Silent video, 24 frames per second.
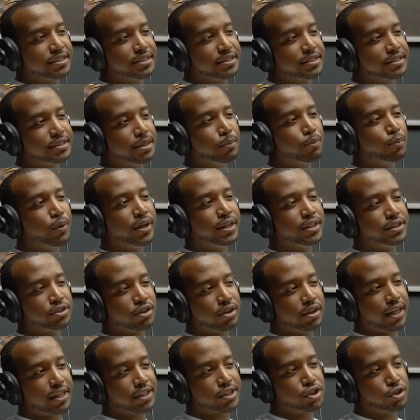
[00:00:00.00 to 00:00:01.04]
some weddings are
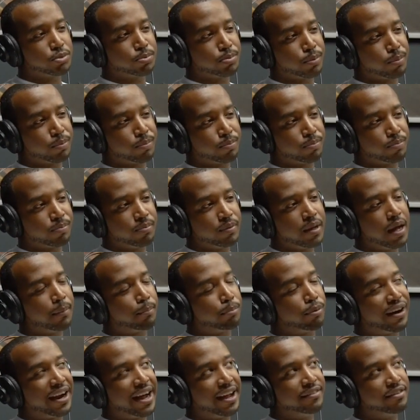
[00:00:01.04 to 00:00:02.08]
like super not
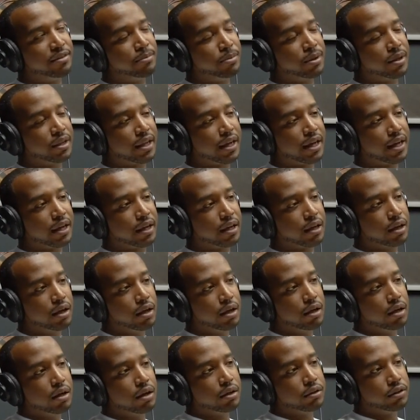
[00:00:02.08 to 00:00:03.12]
private, but like
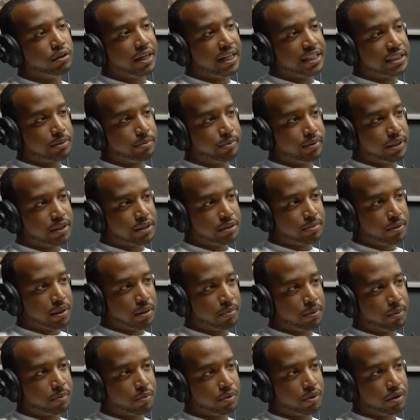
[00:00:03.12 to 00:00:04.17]
there has to be this many
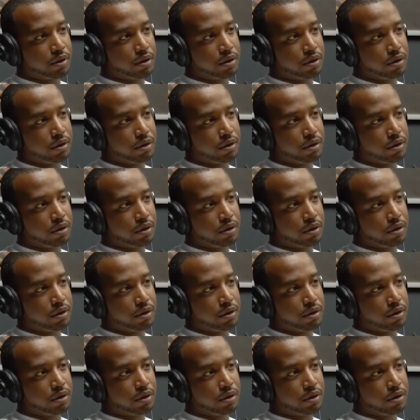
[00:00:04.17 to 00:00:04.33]
people there.